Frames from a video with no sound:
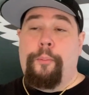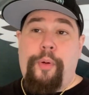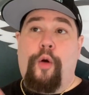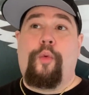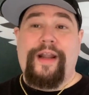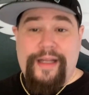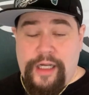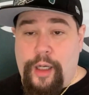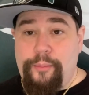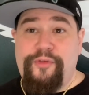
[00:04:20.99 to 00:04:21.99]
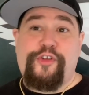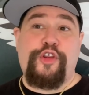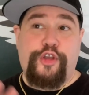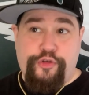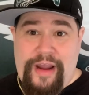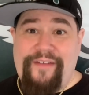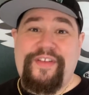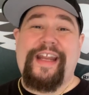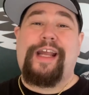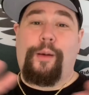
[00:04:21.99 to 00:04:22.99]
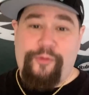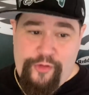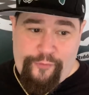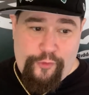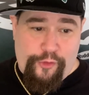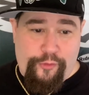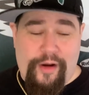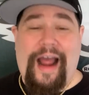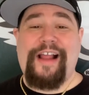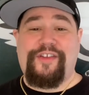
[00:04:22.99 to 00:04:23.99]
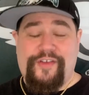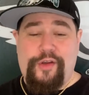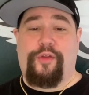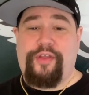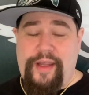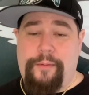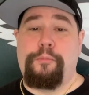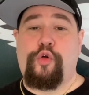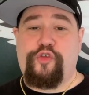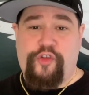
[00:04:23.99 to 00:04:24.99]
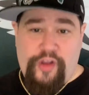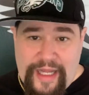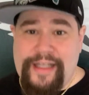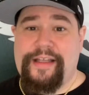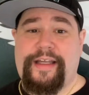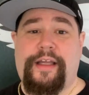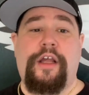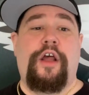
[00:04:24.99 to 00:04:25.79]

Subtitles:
But when it comes to the draft and it comes to the first round, I still think most likely